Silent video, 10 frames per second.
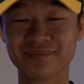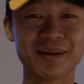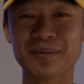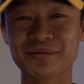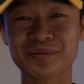
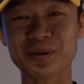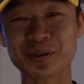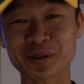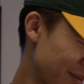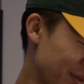I'm not from New
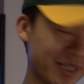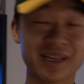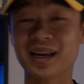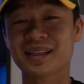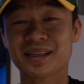York. I'm not
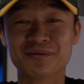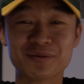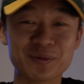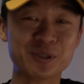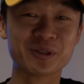gonna act like I'm
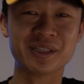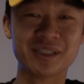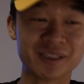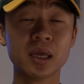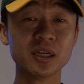from New York
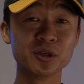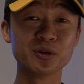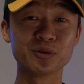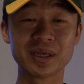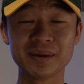either.
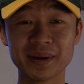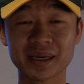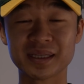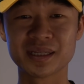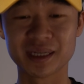Anywho, getting
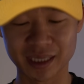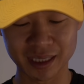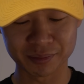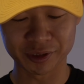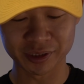back into the
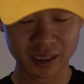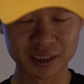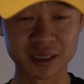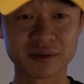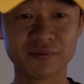camera, I
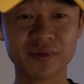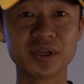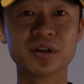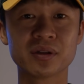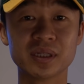shot some
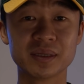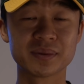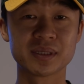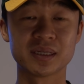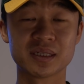video
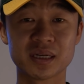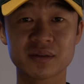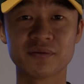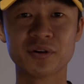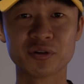clips, I shot
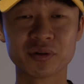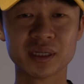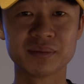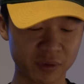some photo clips.